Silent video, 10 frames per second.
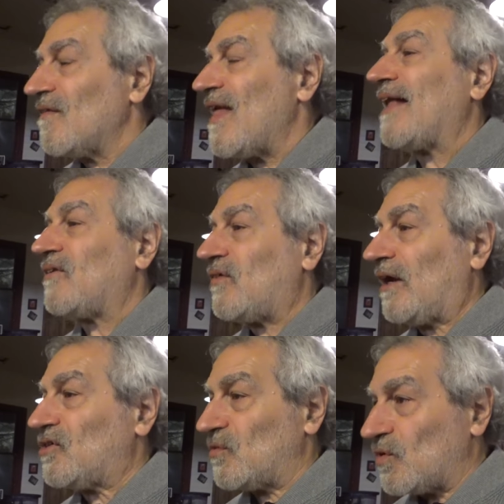that
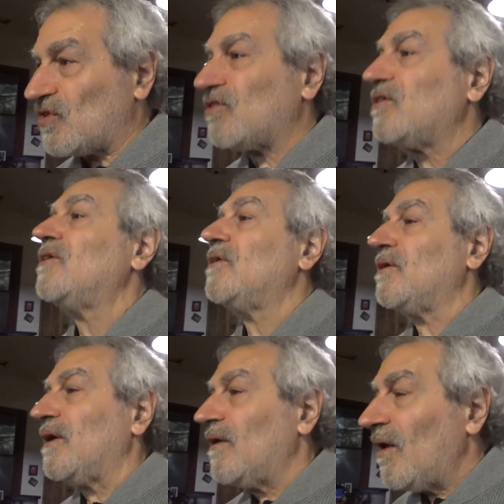section, which
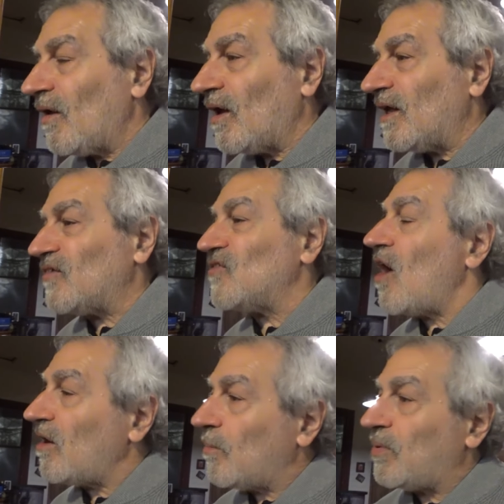clearly is
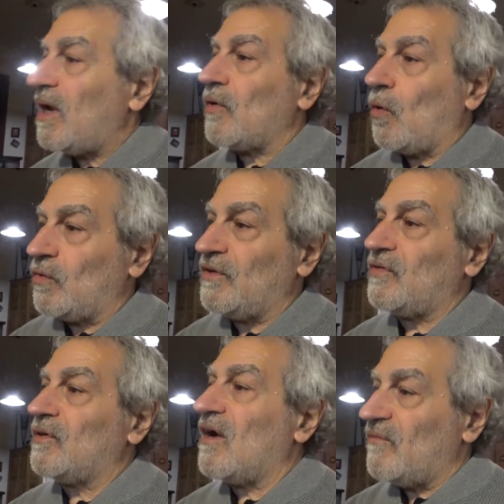not applied only
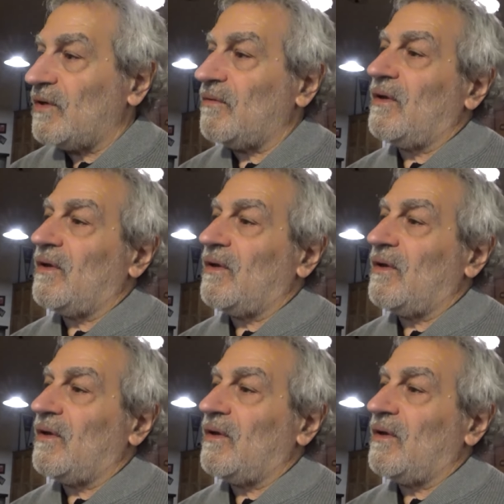to government